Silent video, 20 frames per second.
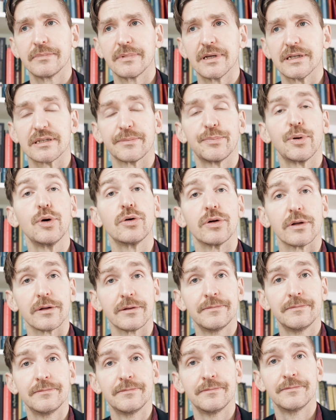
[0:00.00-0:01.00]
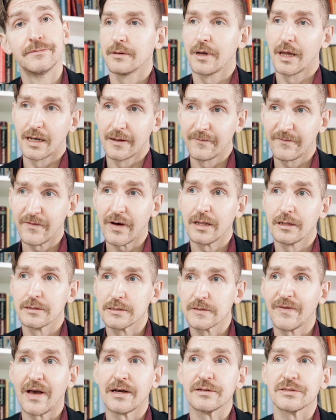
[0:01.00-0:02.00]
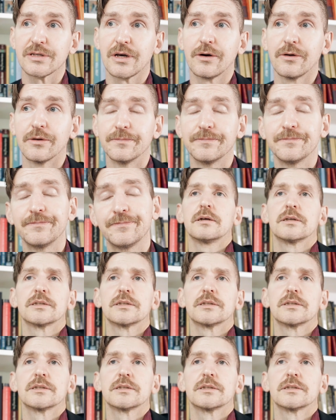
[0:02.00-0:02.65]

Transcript: It's a poodle, and it follows Faust home.